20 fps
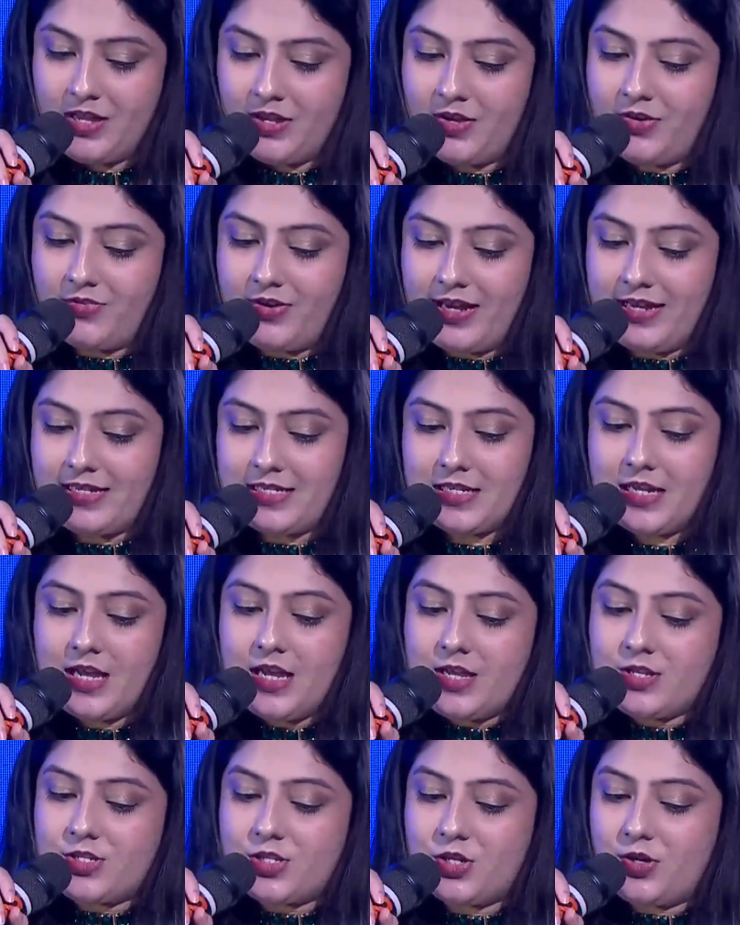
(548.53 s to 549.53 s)
Right?
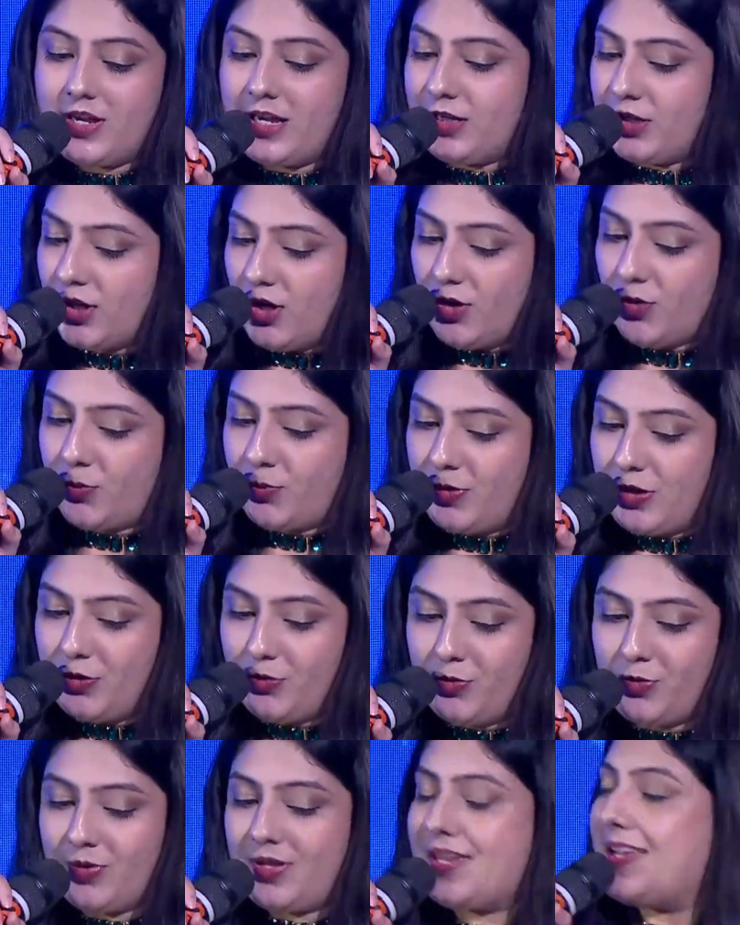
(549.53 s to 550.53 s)
So in your
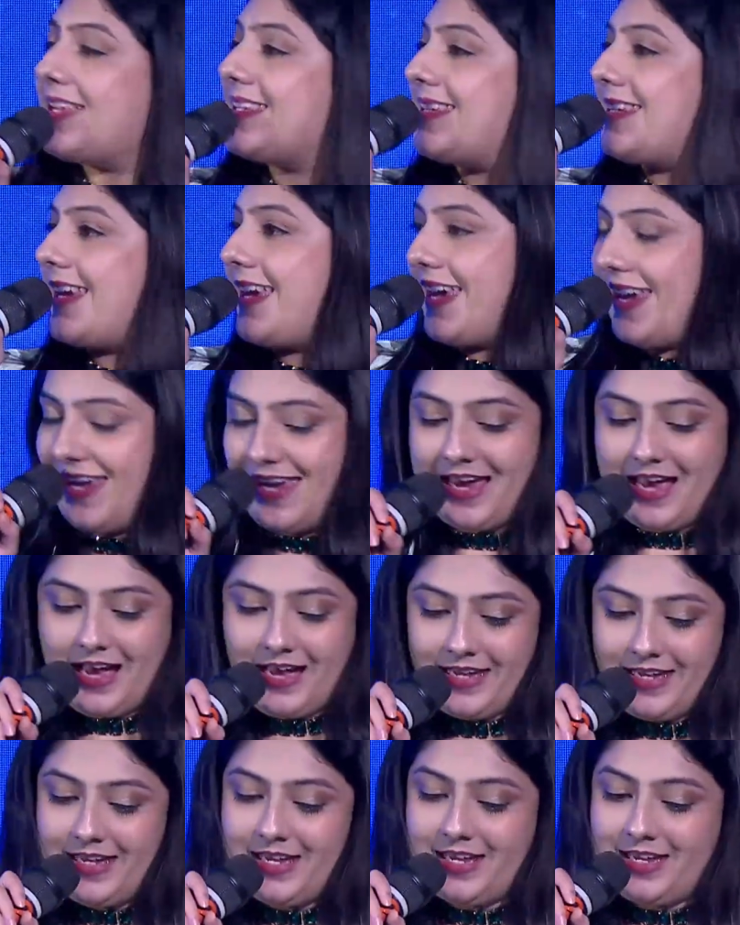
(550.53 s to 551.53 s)
view, is
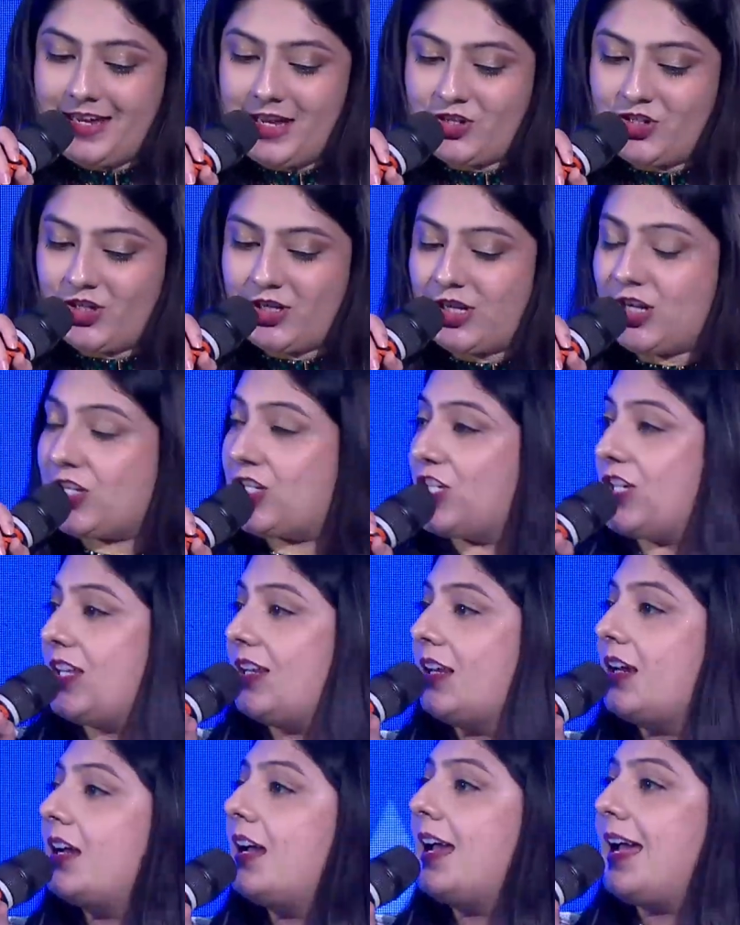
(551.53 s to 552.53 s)
AI in education
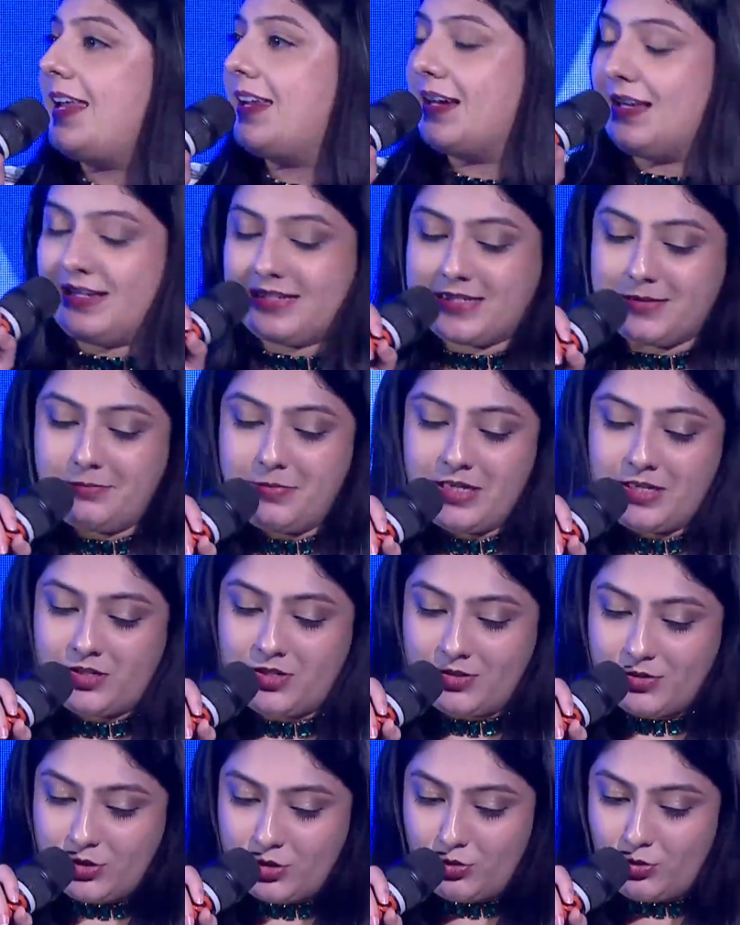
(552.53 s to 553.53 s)
an ultimate
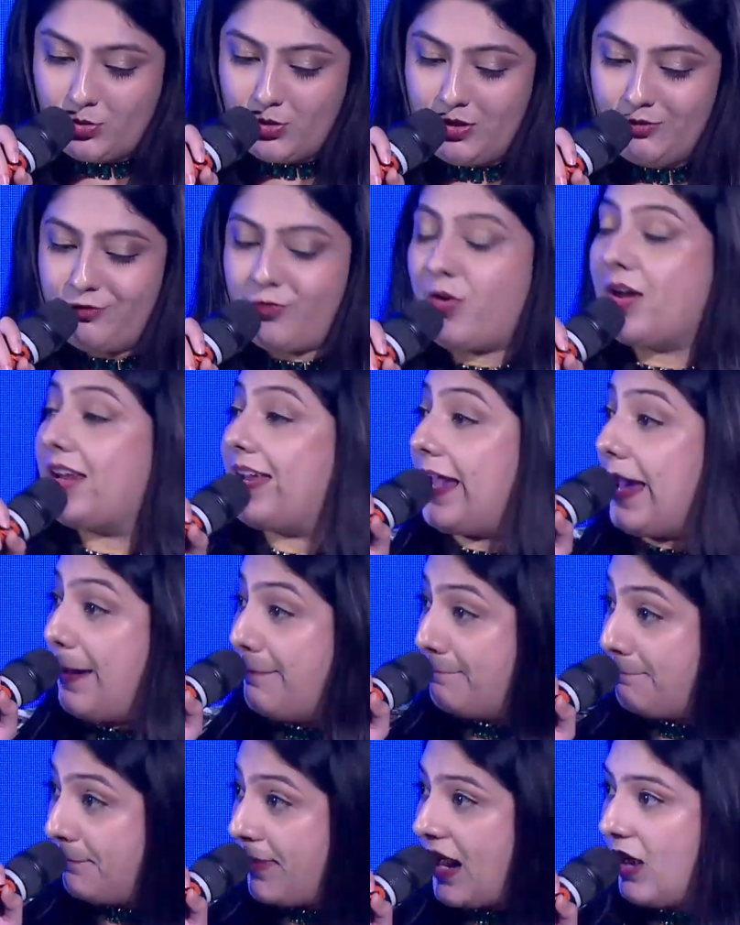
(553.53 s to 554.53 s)
tool for
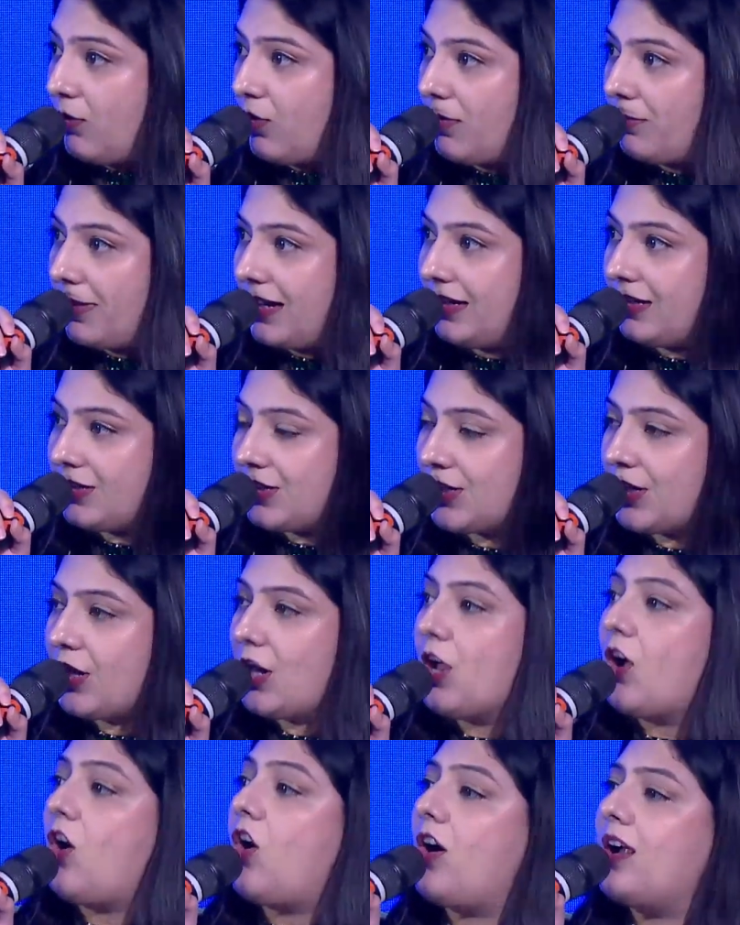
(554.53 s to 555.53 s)
empowerment,
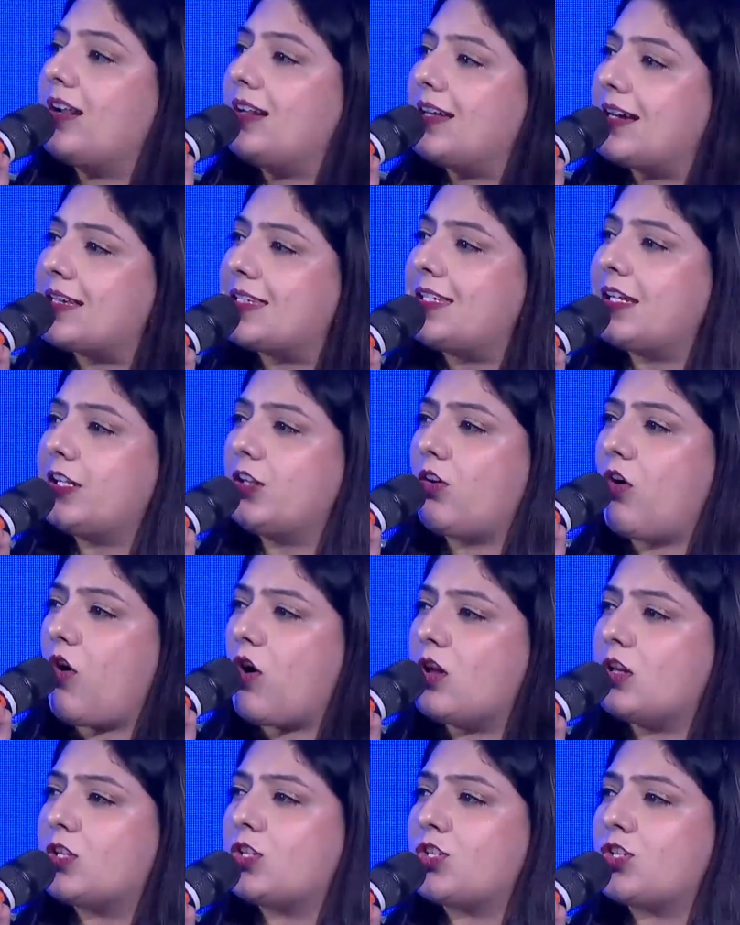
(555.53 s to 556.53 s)
or does it
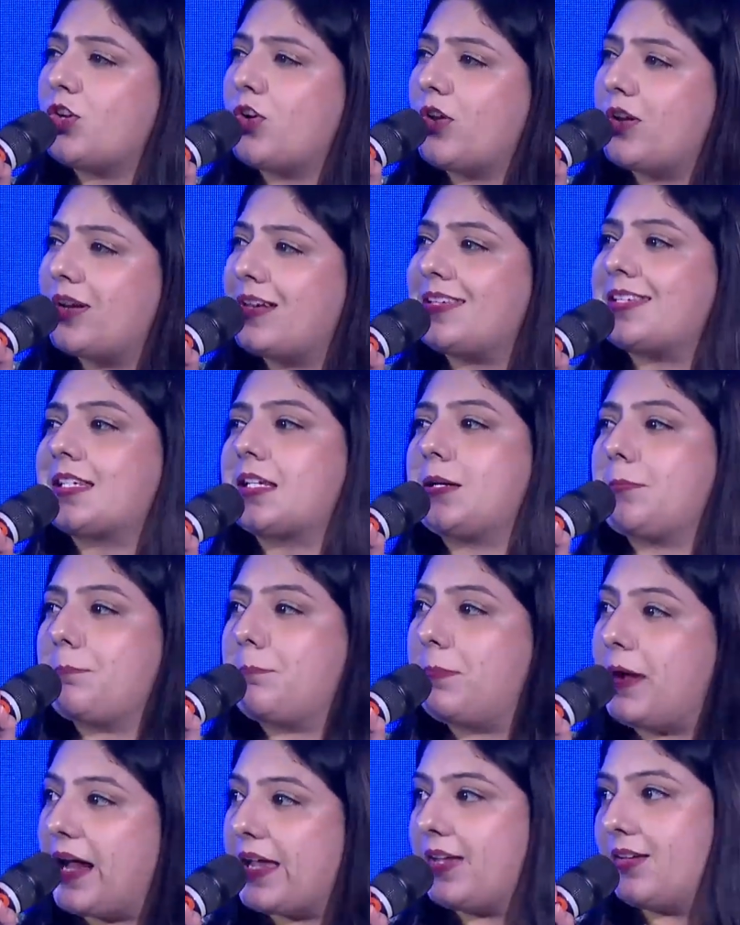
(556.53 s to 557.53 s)
also risk
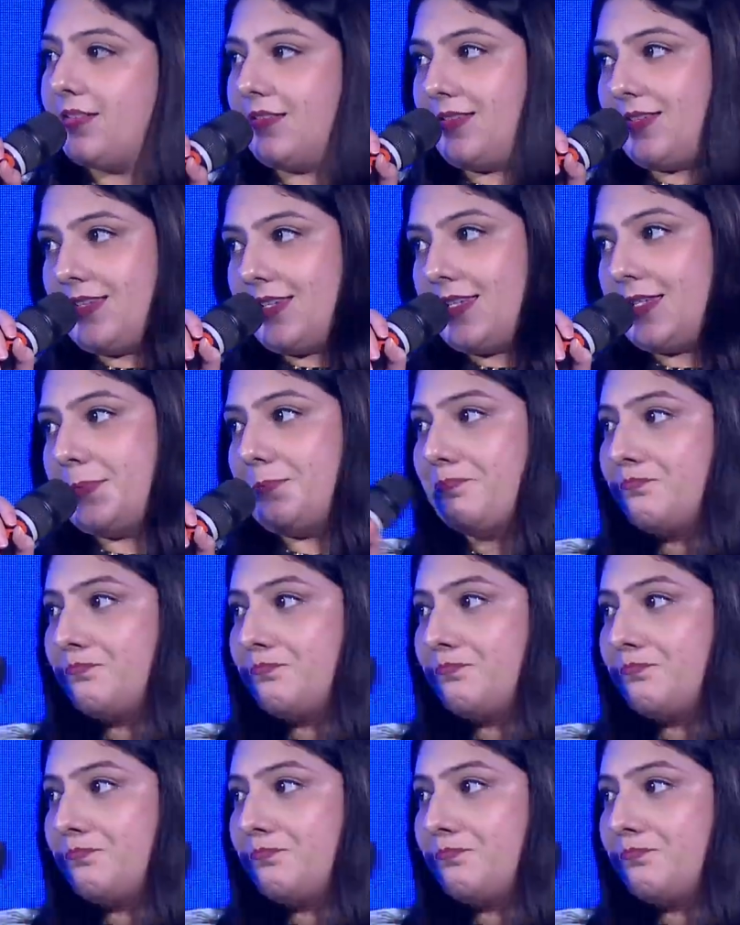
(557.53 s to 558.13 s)
bias?